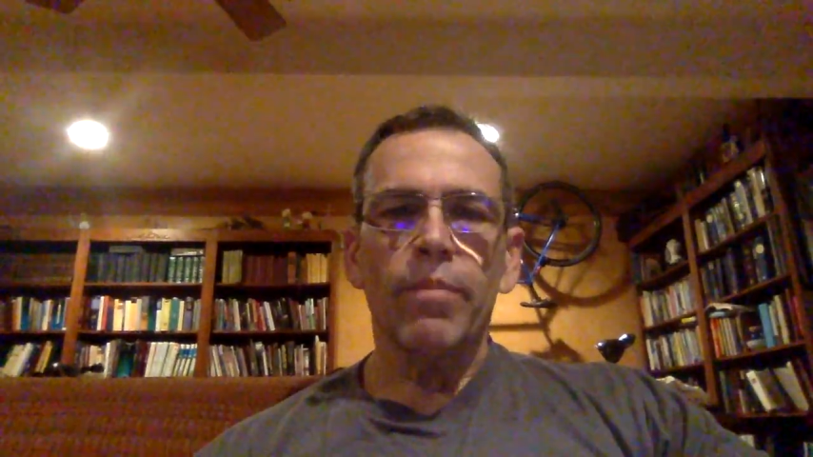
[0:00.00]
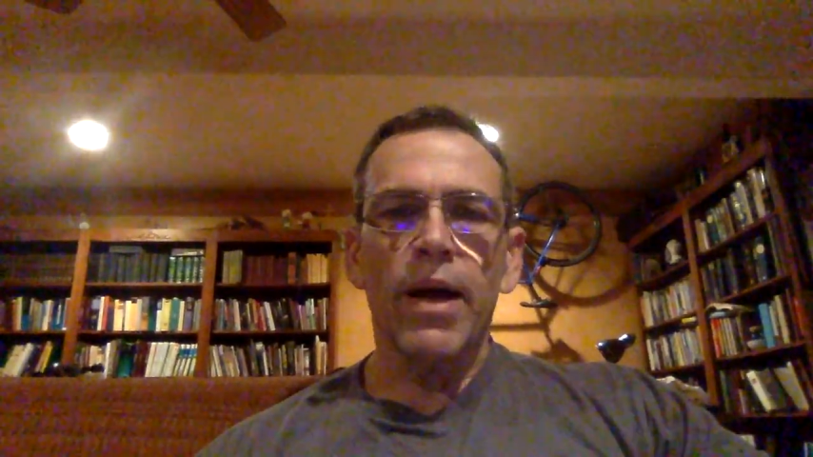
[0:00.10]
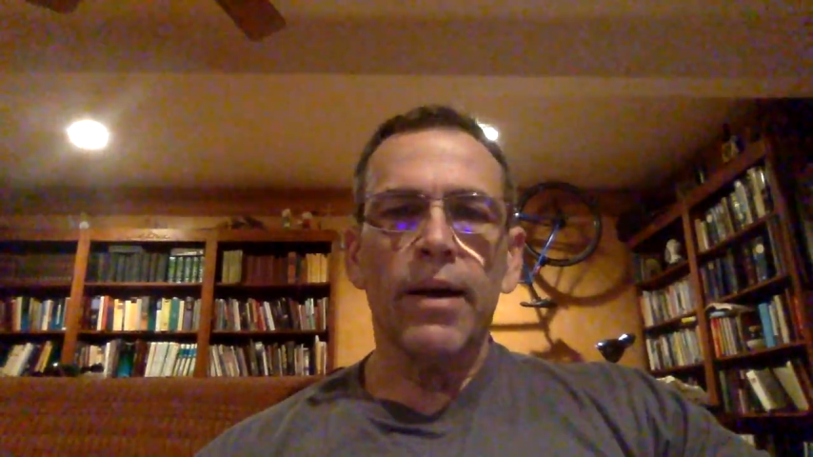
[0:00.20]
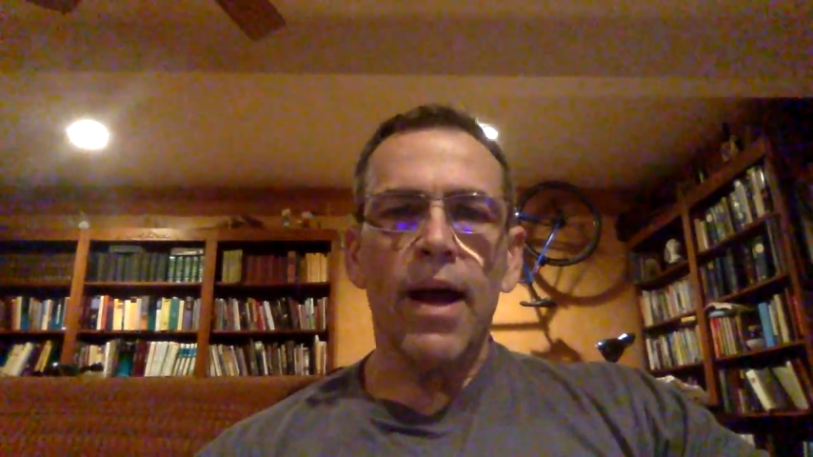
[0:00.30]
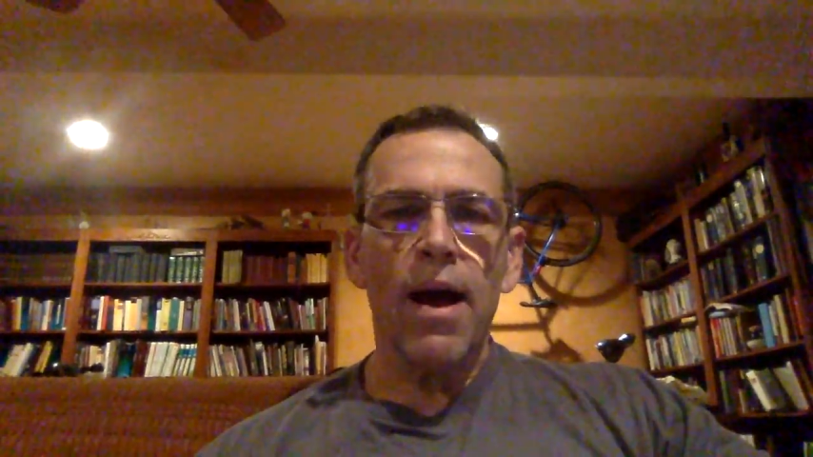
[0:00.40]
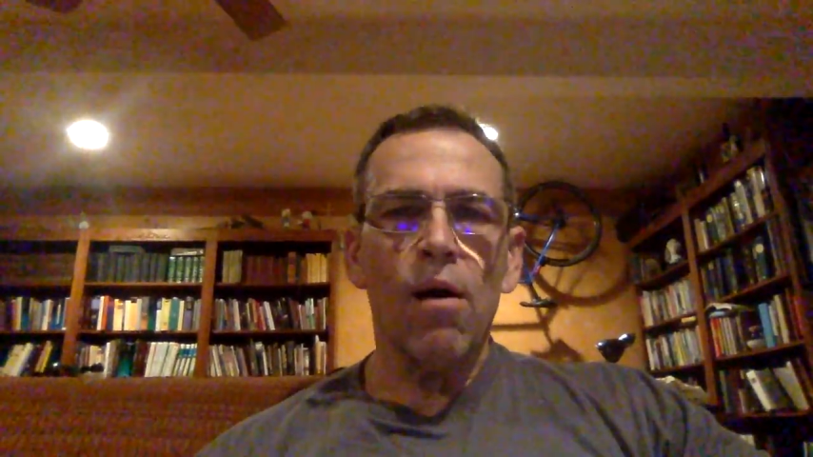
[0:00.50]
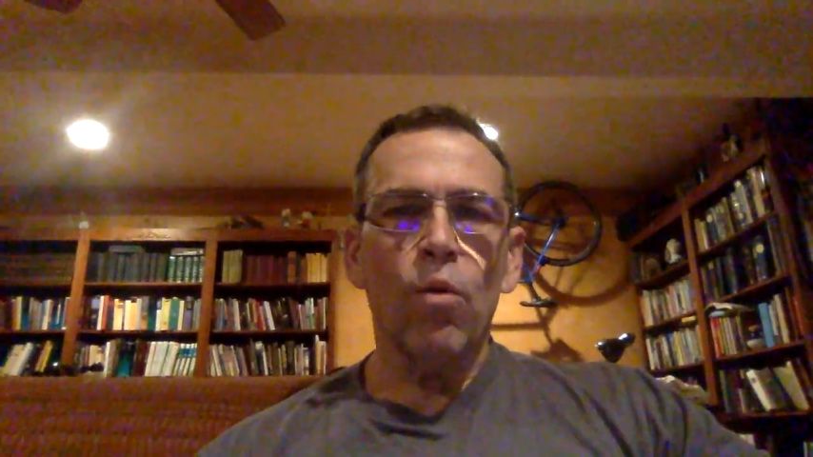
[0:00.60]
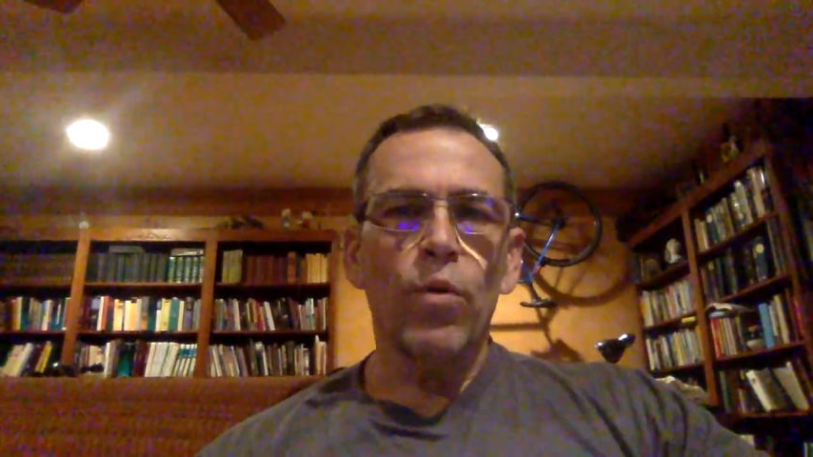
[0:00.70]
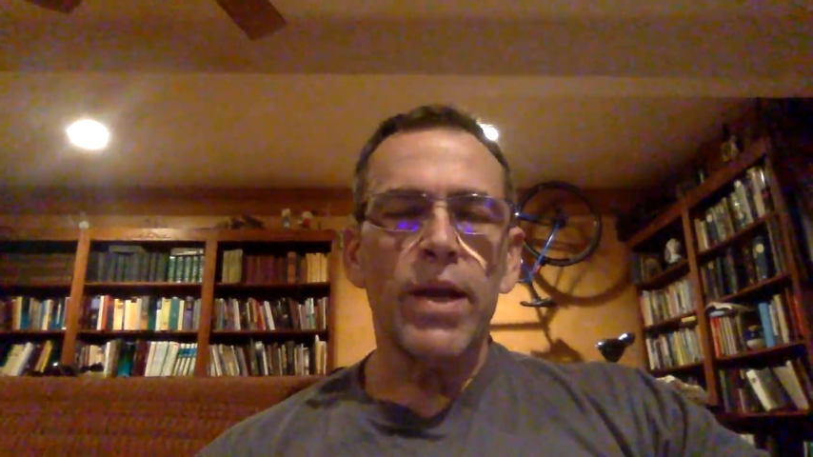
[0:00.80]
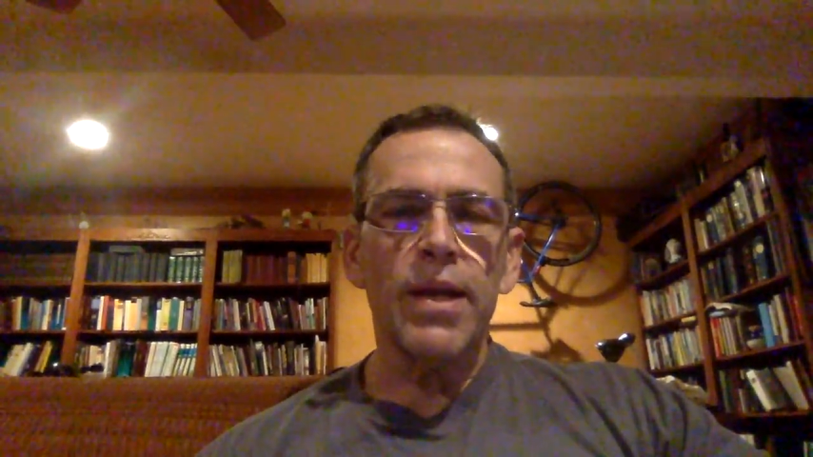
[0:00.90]
about how
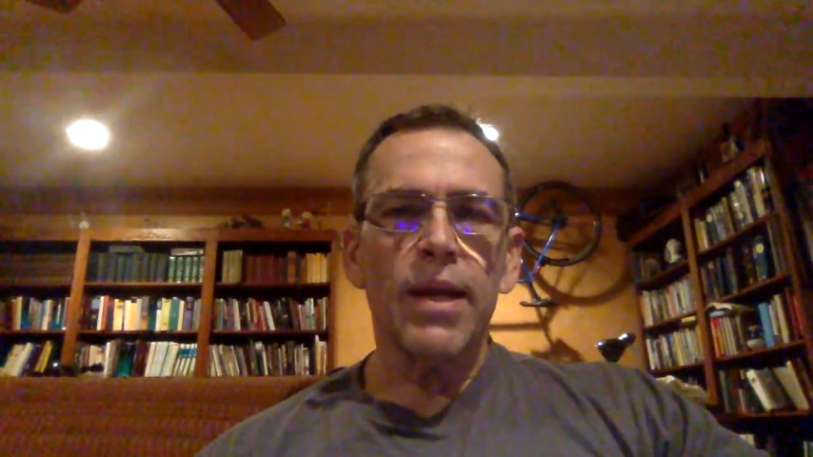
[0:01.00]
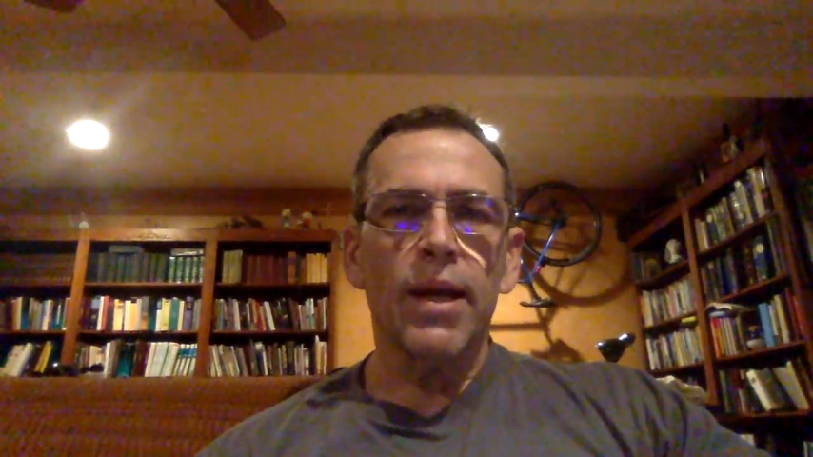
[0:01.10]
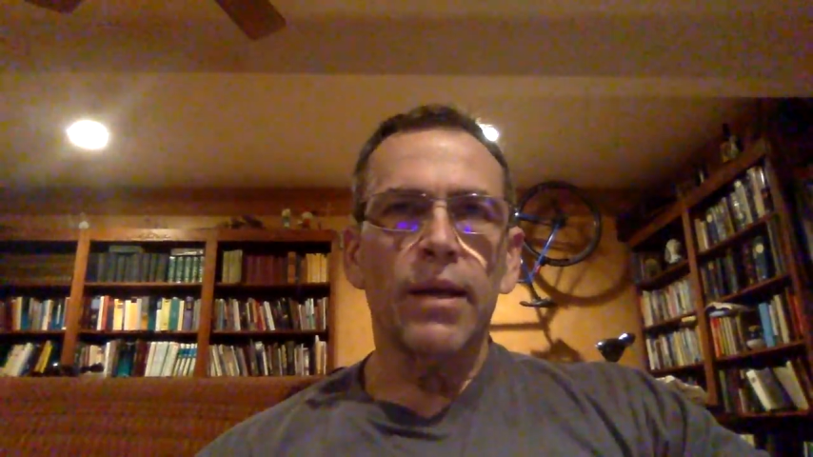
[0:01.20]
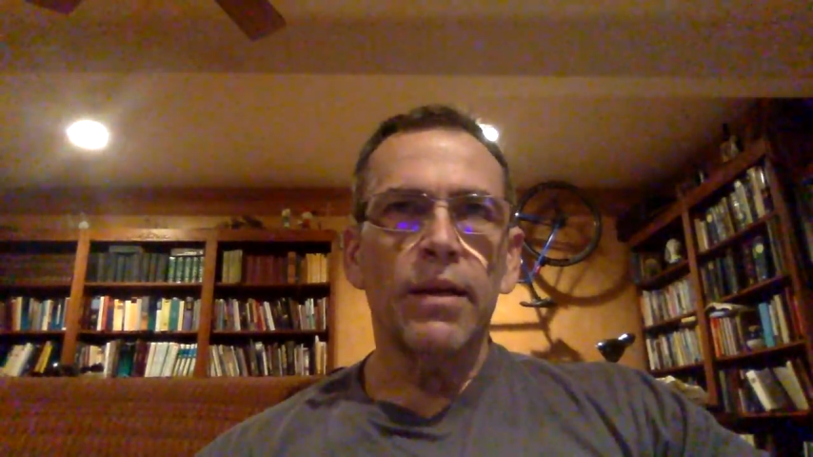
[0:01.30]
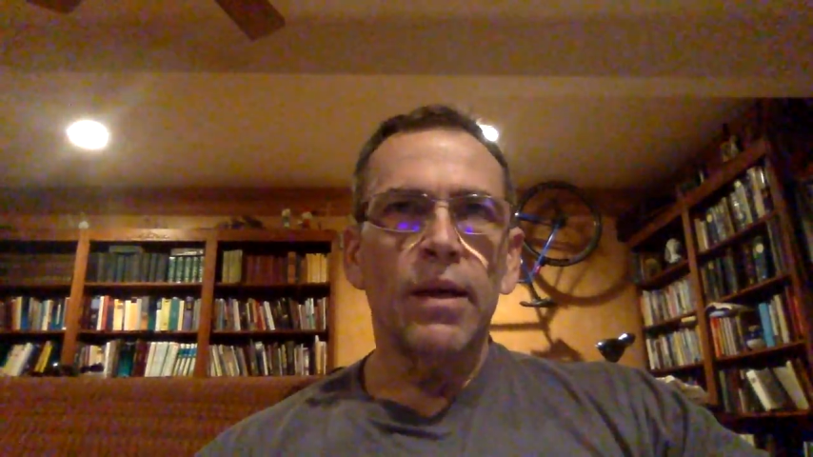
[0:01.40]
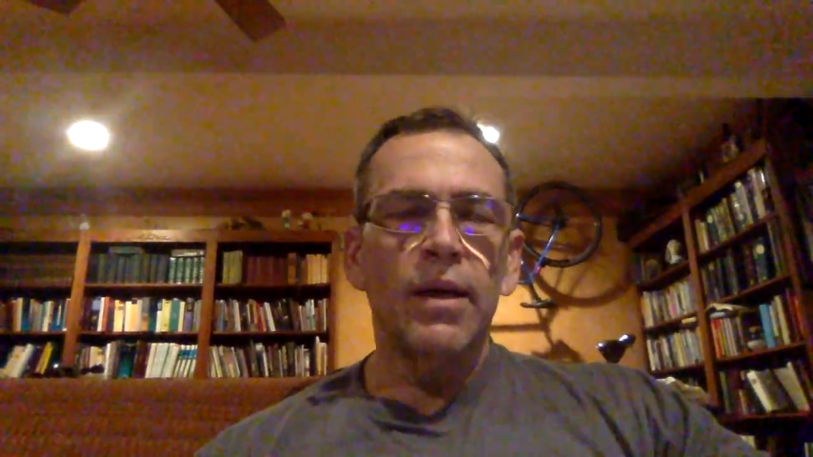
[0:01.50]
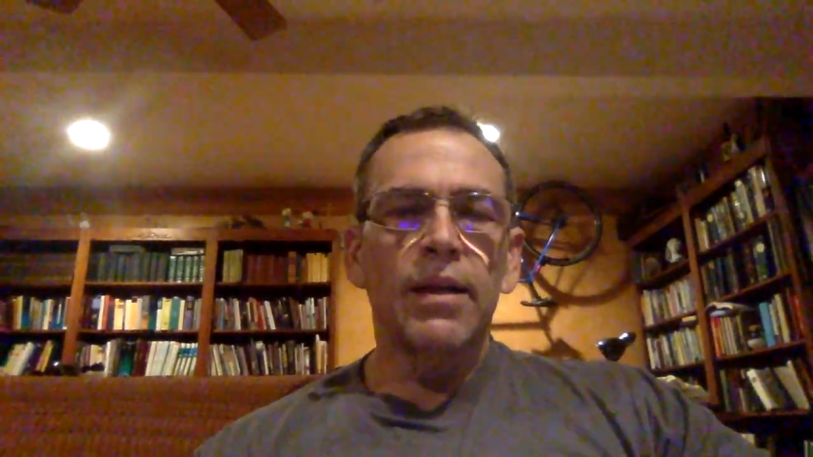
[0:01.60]
we can